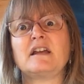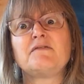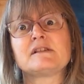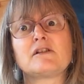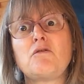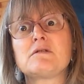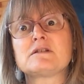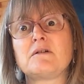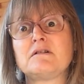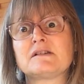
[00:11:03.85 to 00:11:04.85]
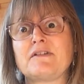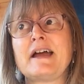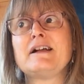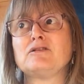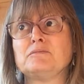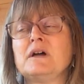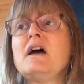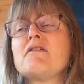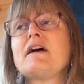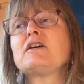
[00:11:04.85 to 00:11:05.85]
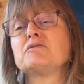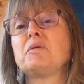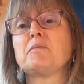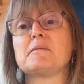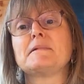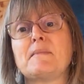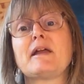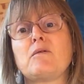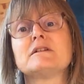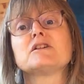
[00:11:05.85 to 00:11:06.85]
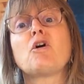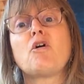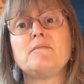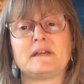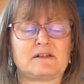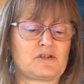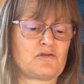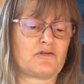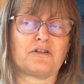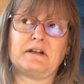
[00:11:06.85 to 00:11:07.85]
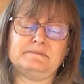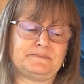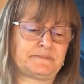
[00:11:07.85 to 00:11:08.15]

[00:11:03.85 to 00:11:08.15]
And if there's no one to ask for help, that could probably make quite a comic story.